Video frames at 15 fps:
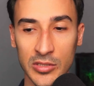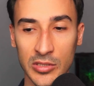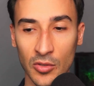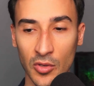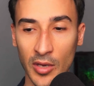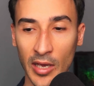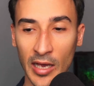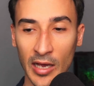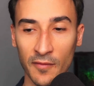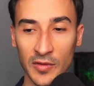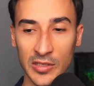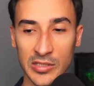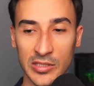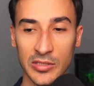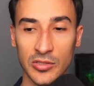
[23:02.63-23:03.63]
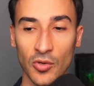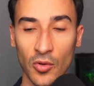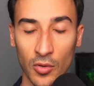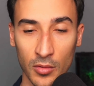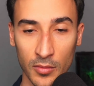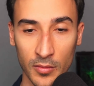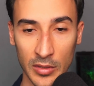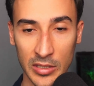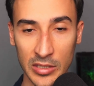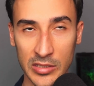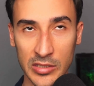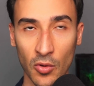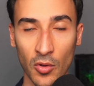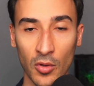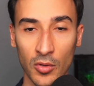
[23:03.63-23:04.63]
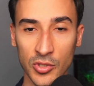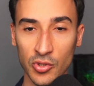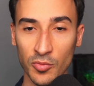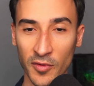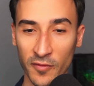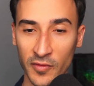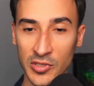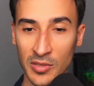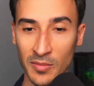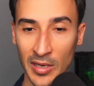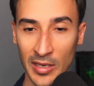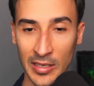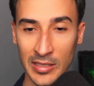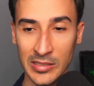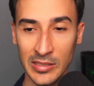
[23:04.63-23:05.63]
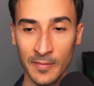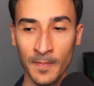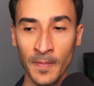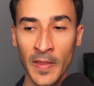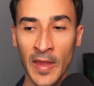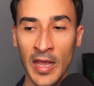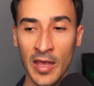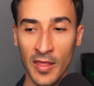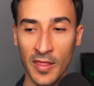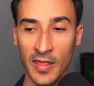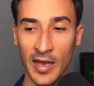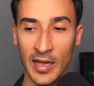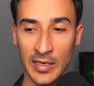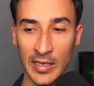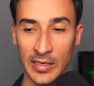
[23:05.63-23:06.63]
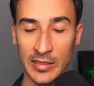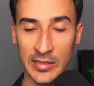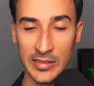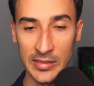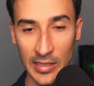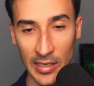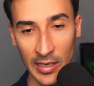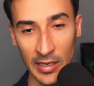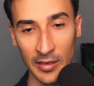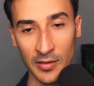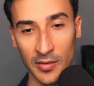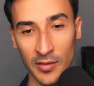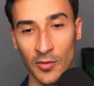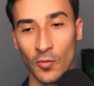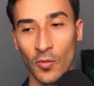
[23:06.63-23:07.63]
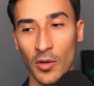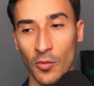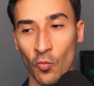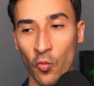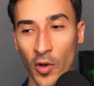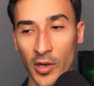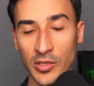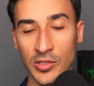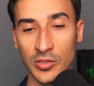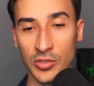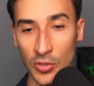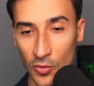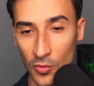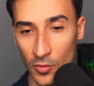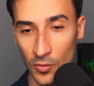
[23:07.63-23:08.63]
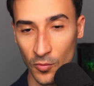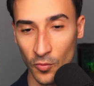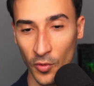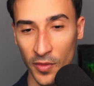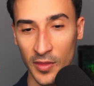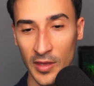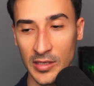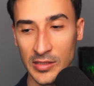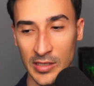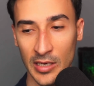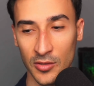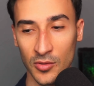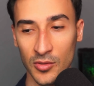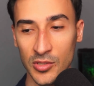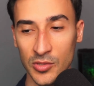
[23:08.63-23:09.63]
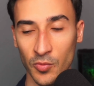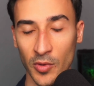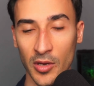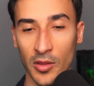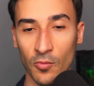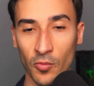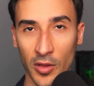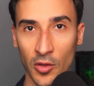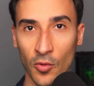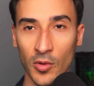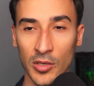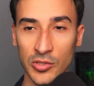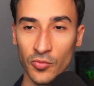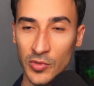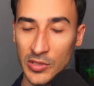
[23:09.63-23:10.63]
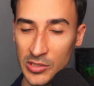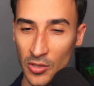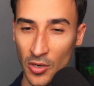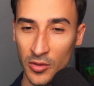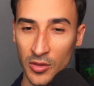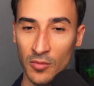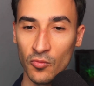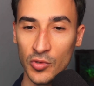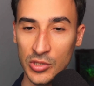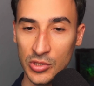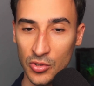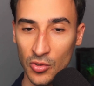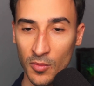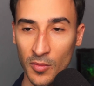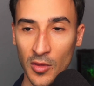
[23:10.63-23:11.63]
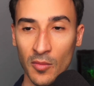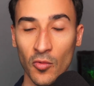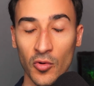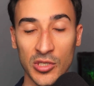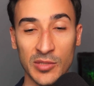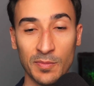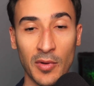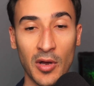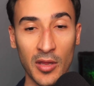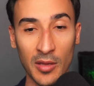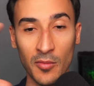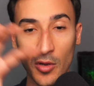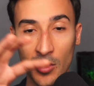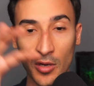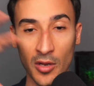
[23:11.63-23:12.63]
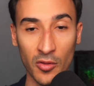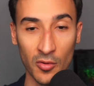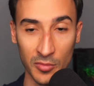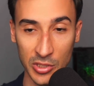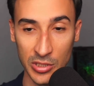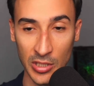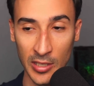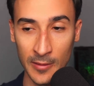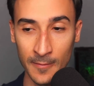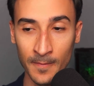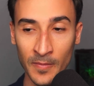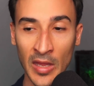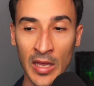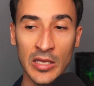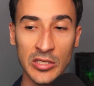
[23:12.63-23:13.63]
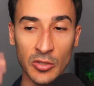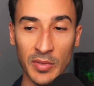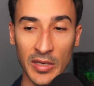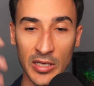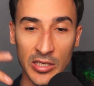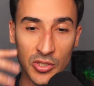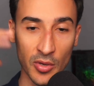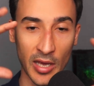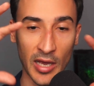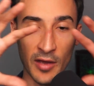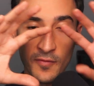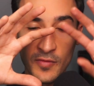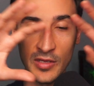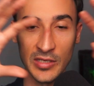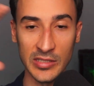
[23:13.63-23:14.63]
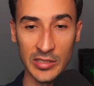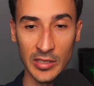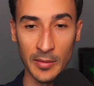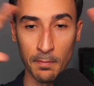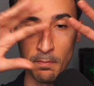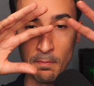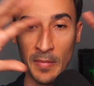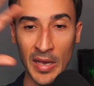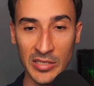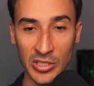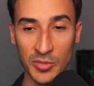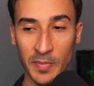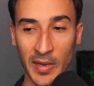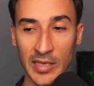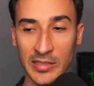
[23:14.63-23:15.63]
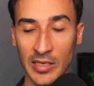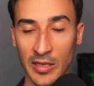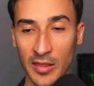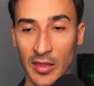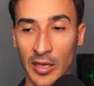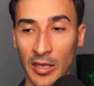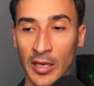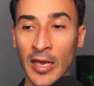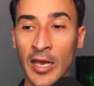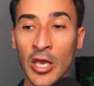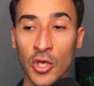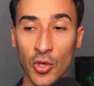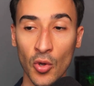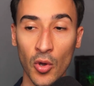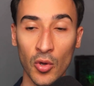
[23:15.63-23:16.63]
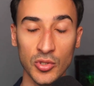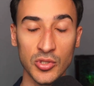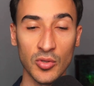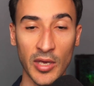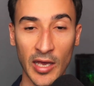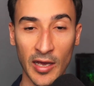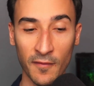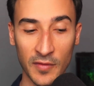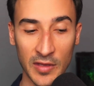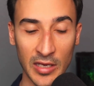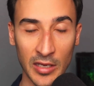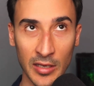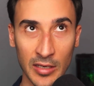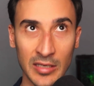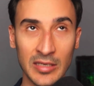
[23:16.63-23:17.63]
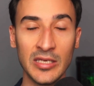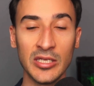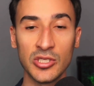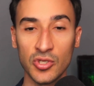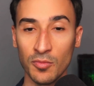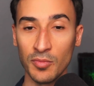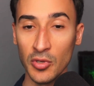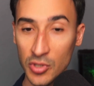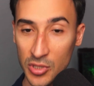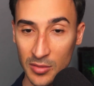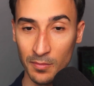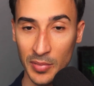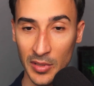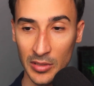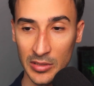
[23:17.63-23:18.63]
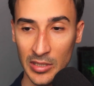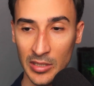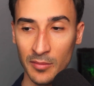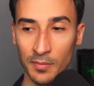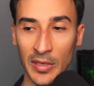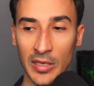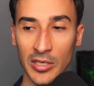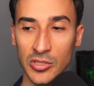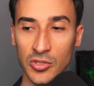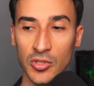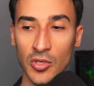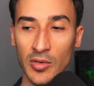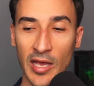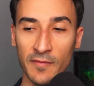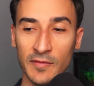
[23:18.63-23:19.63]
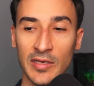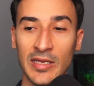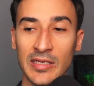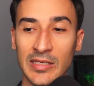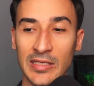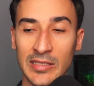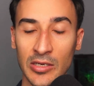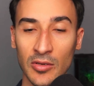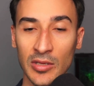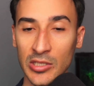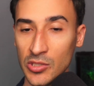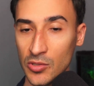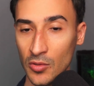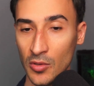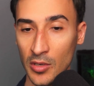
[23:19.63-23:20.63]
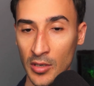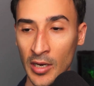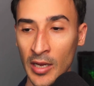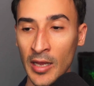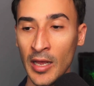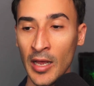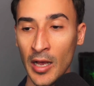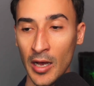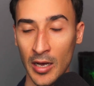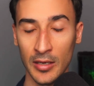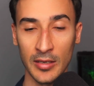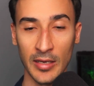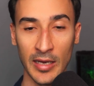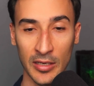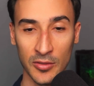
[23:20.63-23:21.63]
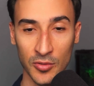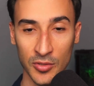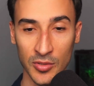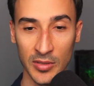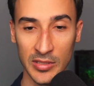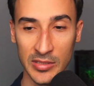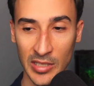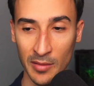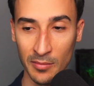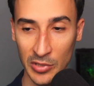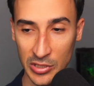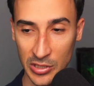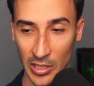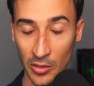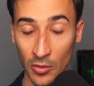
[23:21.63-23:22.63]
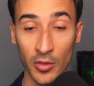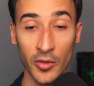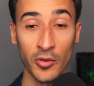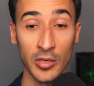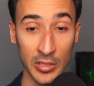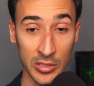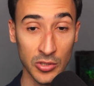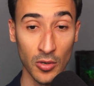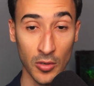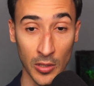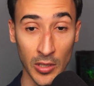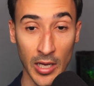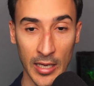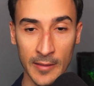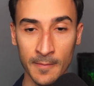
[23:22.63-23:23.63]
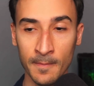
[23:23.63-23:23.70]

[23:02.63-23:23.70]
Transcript: you have this whole supervision mechanism that can decide what to do with these actors, whether you want to restart them, resume them, or spawn them on another machine. So because you have this message passing thing, you also have the distribution built in, because you don't have to necessarily store Akka actors on the same machine, although you can store a lot.